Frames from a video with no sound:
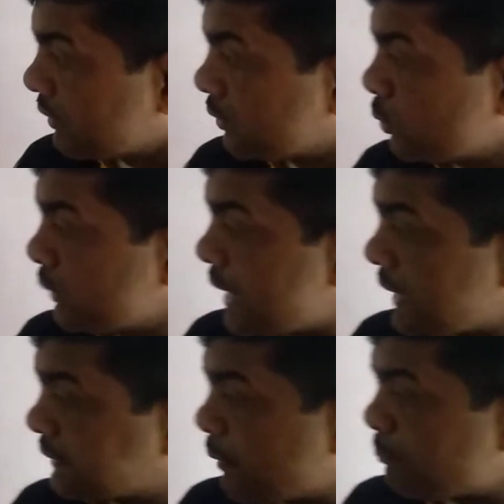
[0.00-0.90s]
2
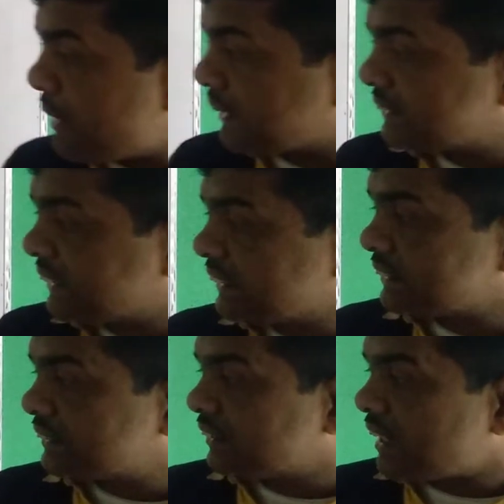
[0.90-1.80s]
years have passed
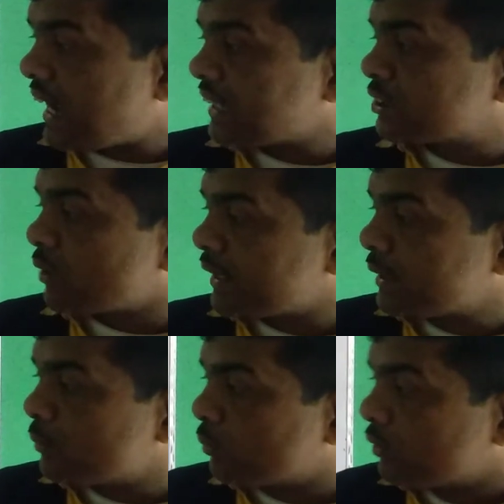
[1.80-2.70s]
since I saw
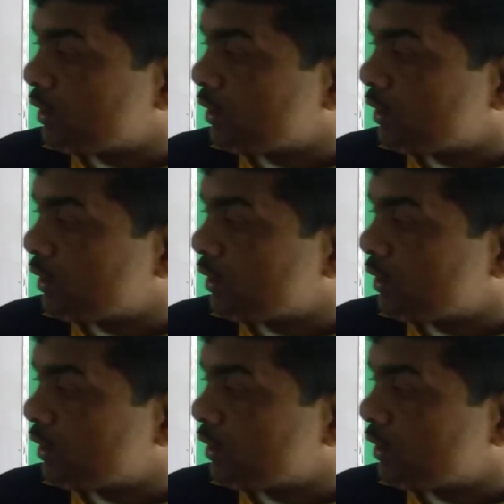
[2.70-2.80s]
you.